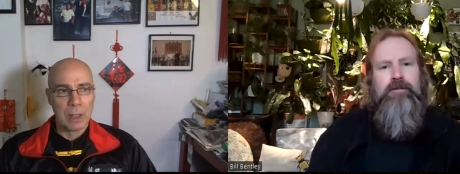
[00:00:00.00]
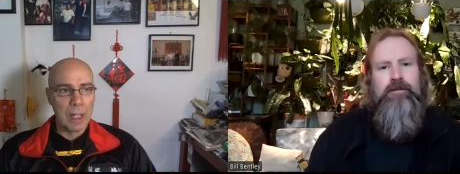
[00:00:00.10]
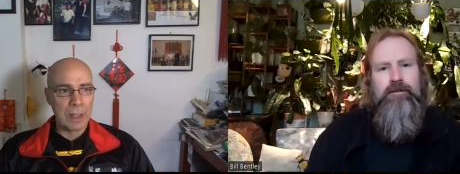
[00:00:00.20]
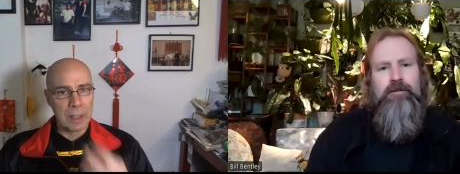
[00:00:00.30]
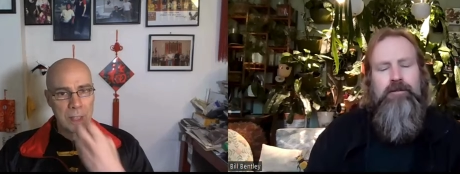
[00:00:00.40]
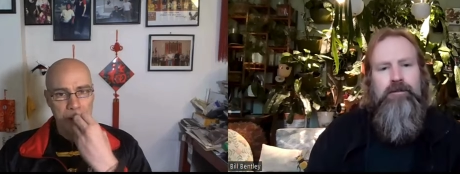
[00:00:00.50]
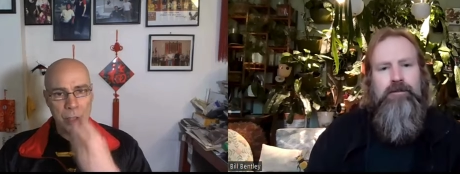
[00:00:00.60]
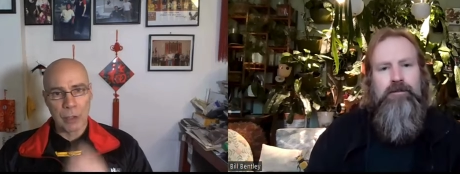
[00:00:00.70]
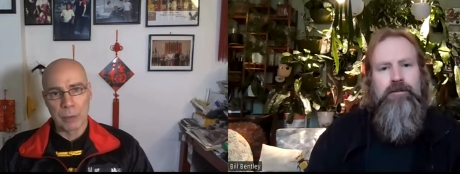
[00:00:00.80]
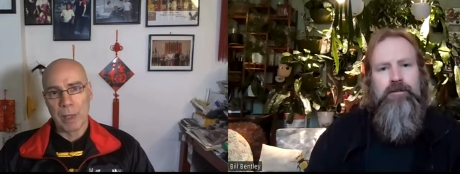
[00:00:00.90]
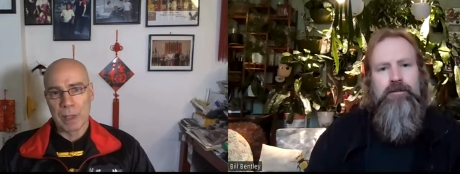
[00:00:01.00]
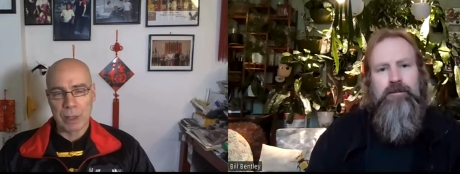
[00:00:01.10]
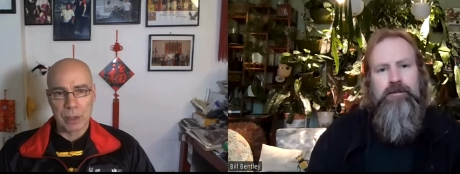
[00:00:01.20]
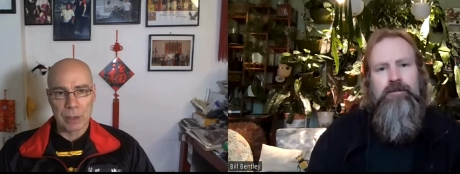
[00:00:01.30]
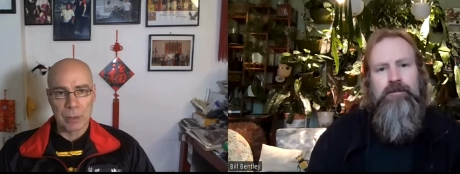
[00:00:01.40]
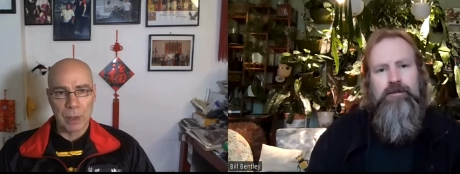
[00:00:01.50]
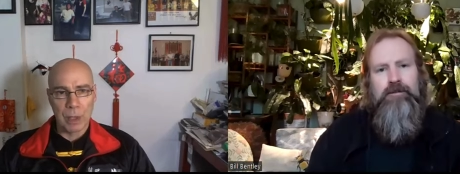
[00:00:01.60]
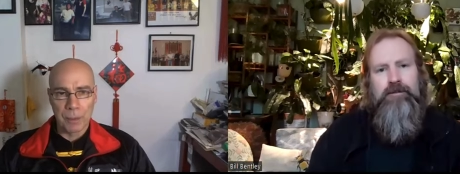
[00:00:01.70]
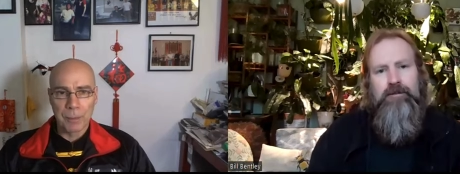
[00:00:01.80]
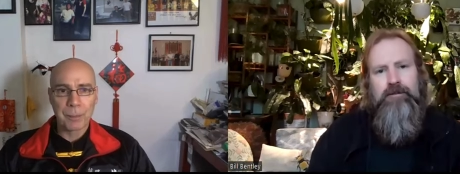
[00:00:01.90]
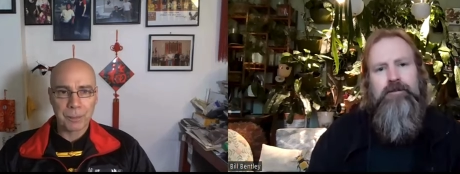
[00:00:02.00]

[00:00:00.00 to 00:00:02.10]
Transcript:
Speaker 1: and the internal medicines as well